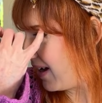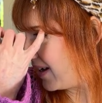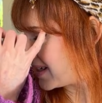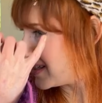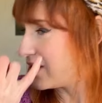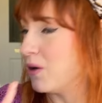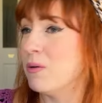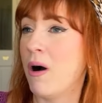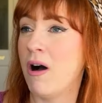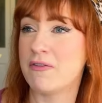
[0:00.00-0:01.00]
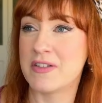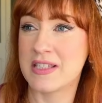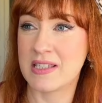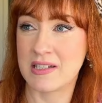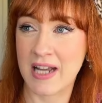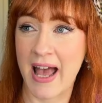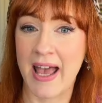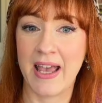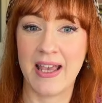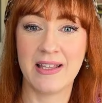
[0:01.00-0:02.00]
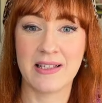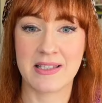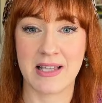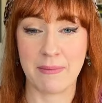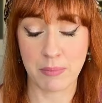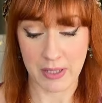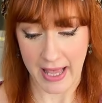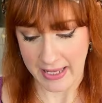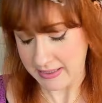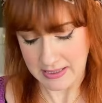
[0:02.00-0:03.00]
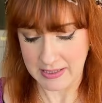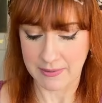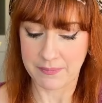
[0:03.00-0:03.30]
so often stay in the same place